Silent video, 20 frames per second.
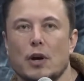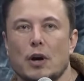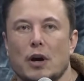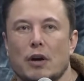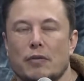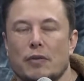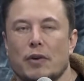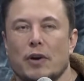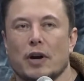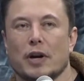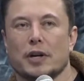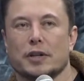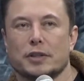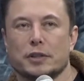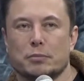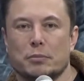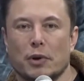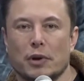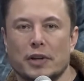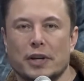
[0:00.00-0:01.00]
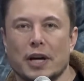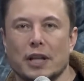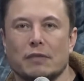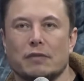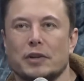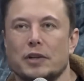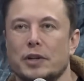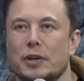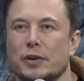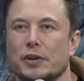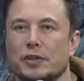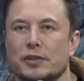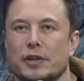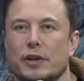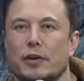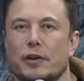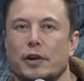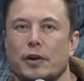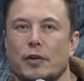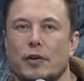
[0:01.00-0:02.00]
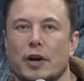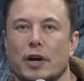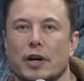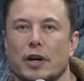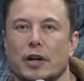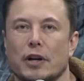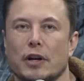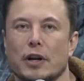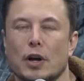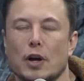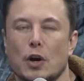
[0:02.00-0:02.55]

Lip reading: a rocket, just broke down the materials that are in a rocket,